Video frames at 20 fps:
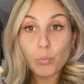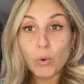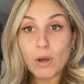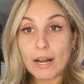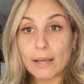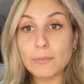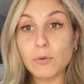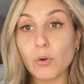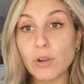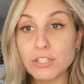
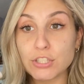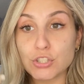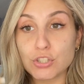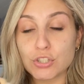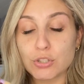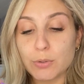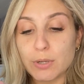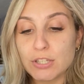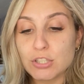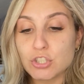I'm going to
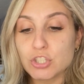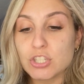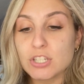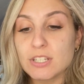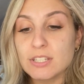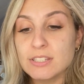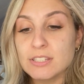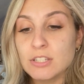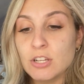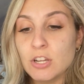do is
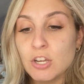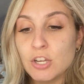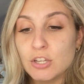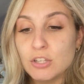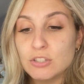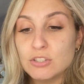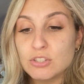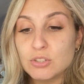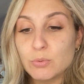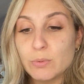just
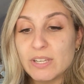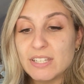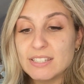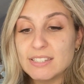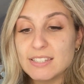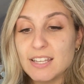squeeze